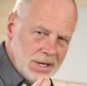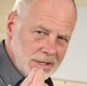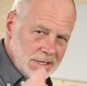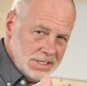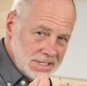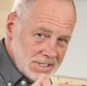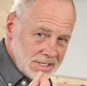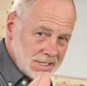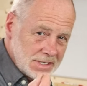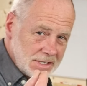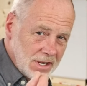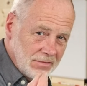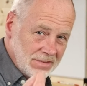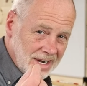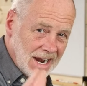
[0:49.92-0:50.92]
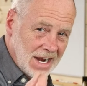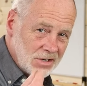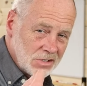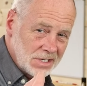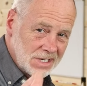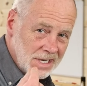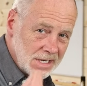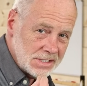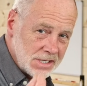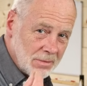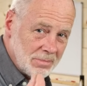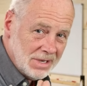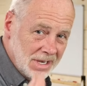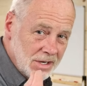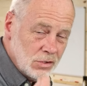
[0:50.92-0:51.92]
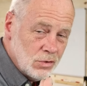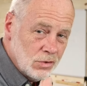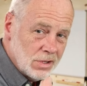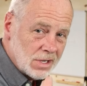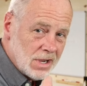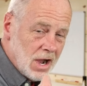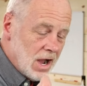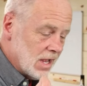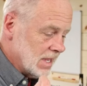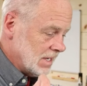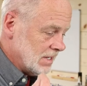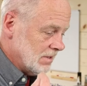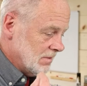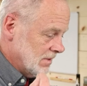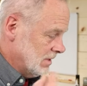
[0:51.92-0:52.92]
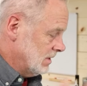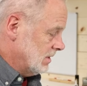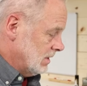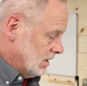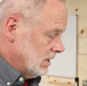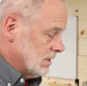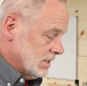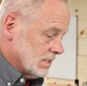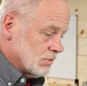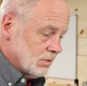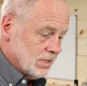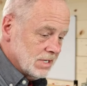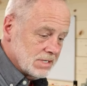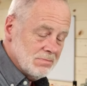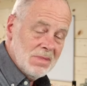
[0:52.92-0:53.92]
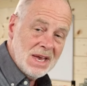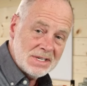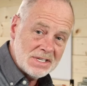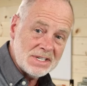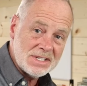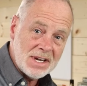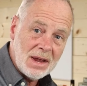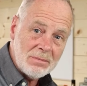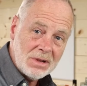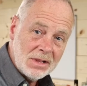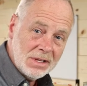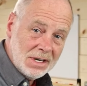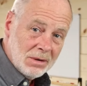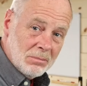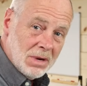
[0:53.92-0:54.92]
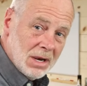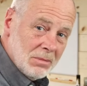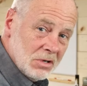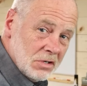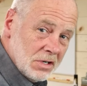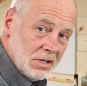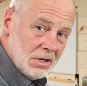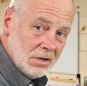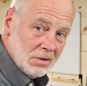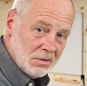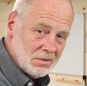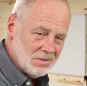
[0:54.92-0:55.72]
and this is the stuff that actually gets up into the collet. Just with this mess, it's time to clean up my machine.